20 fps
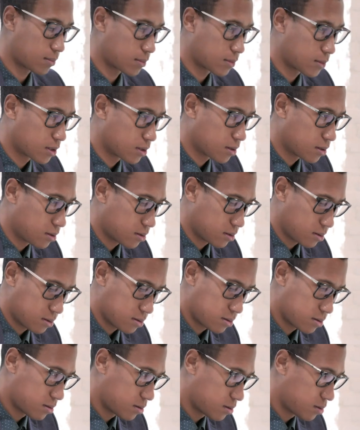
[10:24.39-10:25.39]
If graphic
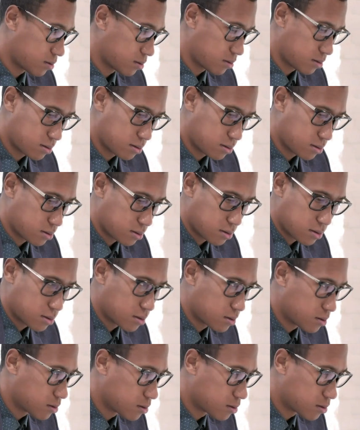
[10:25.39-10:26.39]
design is not your
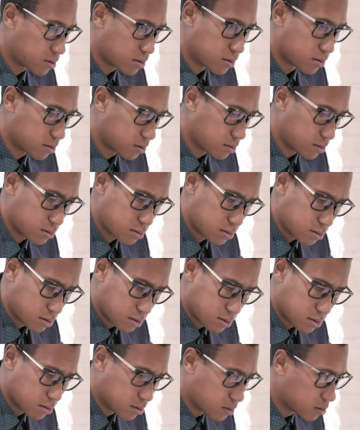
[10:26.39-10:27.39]
realm of
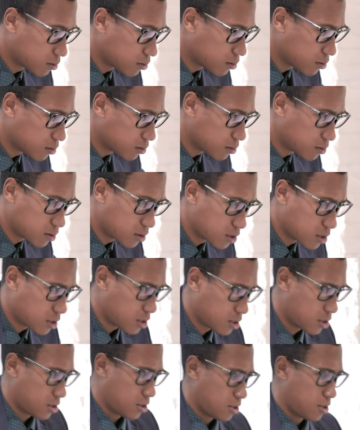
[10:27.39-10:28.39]
expertise, or even if
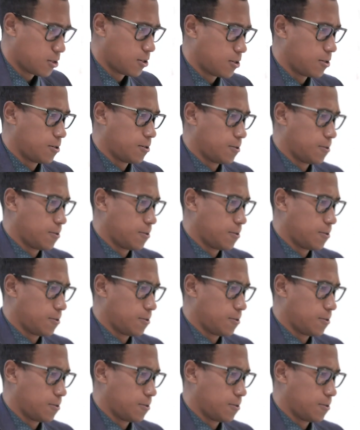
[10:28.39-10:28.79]
it is,